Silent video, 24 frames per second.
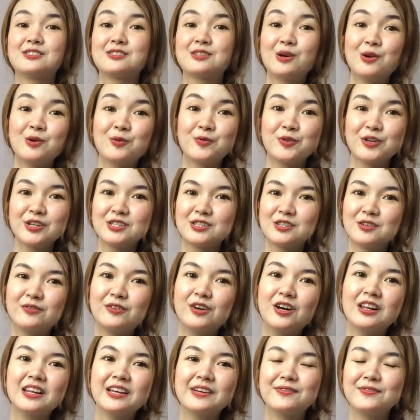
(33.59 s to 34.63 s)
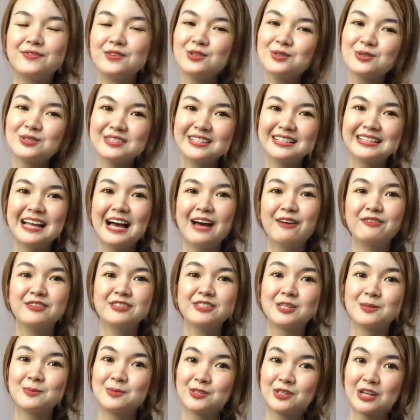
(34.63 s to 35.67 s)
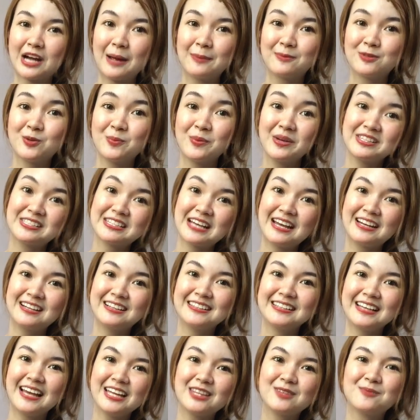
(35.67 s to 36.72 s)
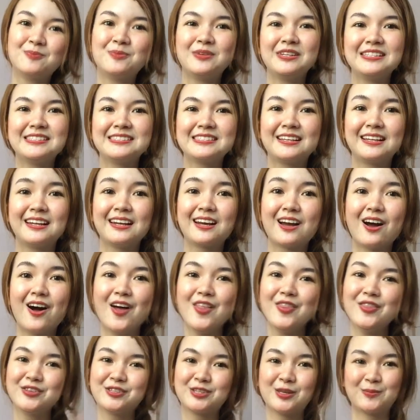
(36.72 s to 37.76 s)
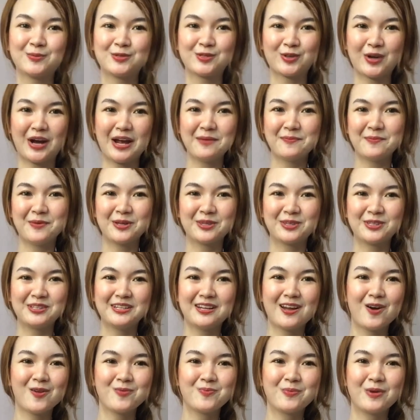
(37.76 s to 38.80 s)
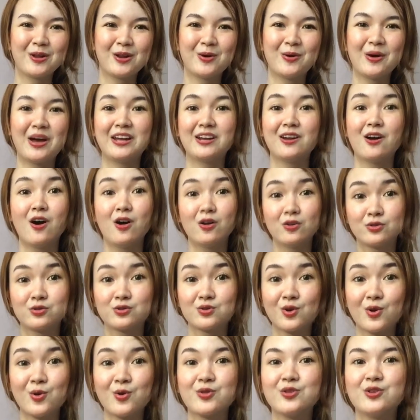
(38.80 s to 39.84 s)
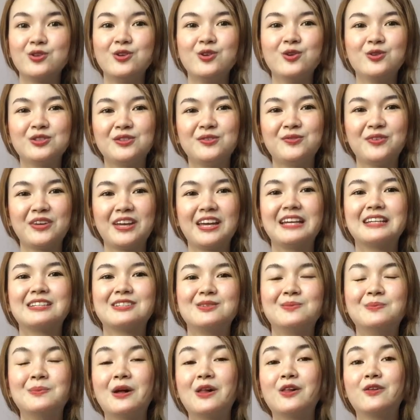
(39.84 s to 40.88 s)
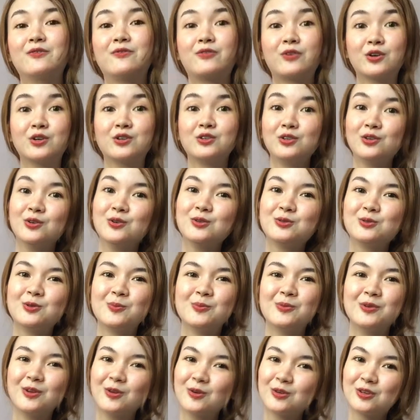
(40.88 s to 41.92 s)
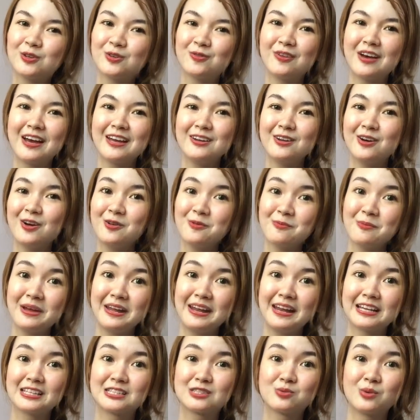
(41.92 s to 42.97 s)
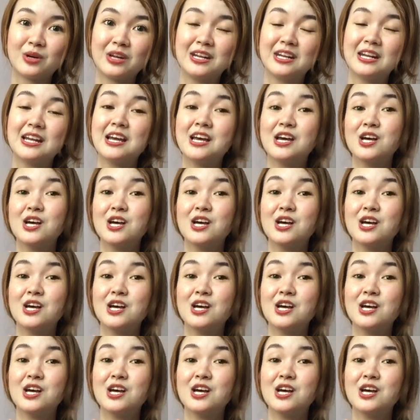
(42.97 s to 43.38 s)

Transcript: So first of all, if you still haven't subscribed to my channel yet, please click on the subscribe button down below and also the notification bell for you to be notified on my next one.